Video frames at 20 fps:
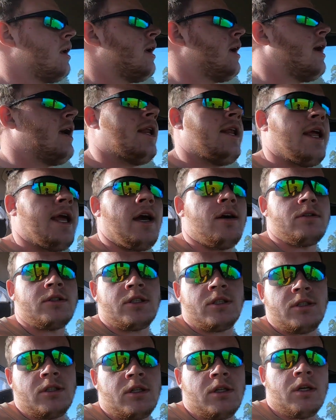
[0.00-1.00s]
heading out.
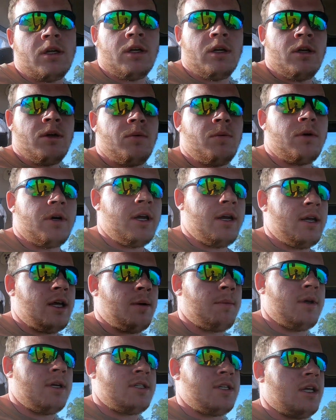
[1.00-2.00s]
I'm
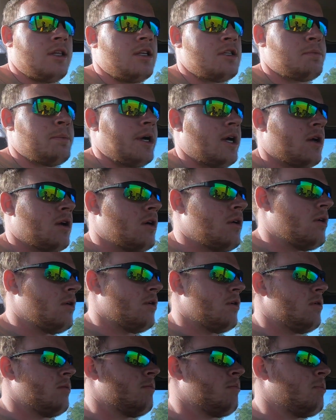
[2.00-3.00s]
gonna take this back
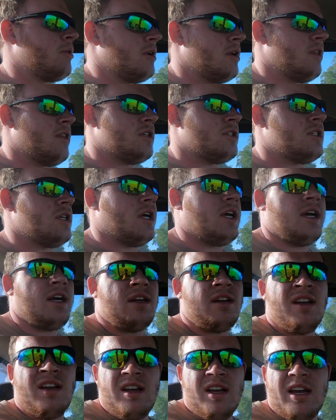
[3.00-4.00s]
home, put it in the shed.